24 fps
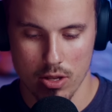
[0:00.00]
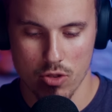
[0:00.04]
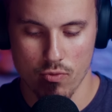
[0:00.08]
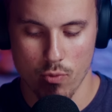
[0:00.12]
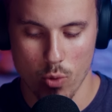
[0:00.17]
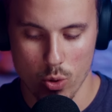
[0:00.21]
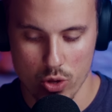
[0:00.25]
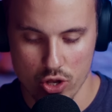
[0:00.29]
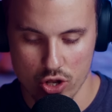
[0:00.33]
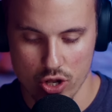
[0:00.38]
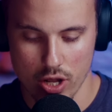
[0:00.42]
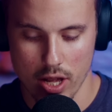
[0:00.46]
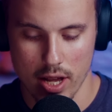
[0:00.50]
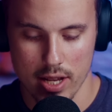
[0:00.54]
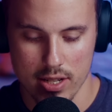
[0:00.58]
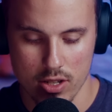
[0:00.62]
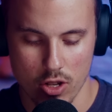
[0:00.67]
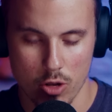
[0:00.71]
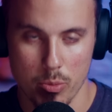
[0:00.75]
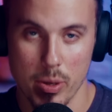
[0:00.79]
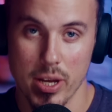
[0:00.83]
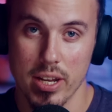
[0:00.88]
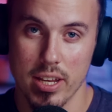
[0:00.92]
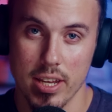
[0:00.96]
4th of July is
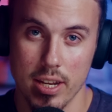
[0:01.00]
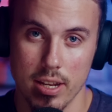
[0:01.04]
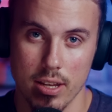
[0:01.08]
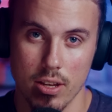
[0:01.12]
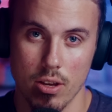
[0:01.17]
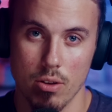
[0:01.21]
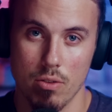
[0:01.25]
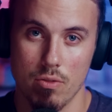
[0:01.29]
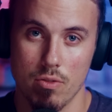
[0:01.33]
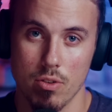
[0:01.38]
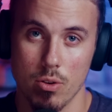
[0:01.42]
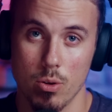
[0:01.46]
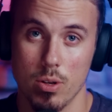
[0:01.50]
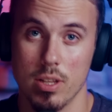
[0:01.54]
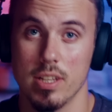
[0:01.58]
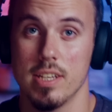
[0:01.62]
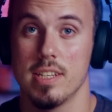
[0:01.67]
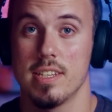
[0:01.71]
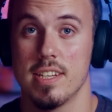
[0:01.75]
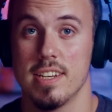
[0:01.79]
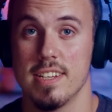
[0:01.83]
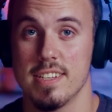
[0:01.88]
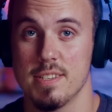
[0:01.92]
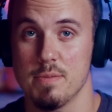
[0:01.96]
all about eating good food, at
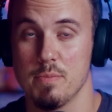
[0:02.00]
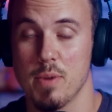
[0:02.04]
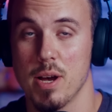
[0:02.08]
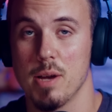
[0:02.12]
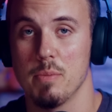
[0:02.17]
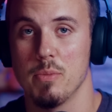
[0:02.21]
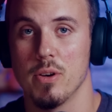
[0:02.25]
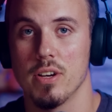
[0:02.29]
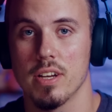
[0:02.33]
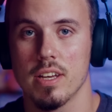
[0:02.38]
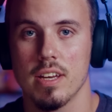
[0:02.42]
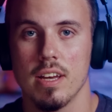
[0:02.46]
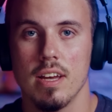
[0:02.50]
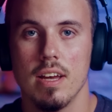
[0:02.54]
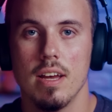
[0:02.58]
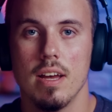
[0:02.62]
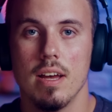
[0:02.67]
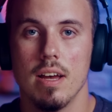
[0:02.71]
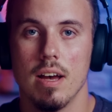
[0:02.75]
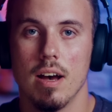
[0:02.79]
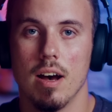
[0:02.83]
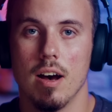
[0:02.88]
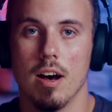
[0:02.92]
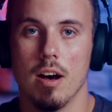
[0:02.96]
least it is in my book,
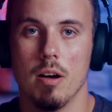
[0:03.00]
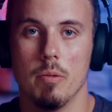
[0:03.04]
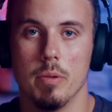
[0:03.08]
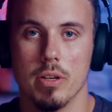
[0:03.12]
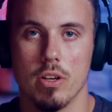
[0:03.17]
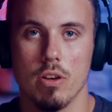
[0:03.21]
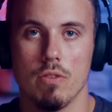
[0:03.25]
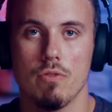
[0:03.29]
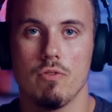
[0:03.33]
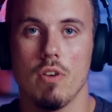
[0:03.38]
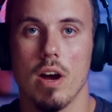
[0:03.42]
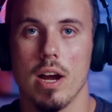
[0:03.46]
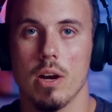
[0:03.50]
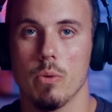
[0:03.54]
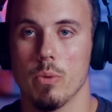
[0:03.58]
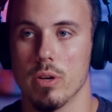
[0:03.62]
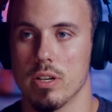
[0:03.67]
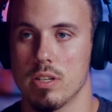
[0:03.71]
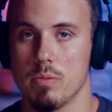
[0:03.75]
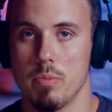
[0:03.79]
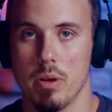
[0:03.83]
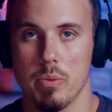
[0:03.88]
and good fireworks.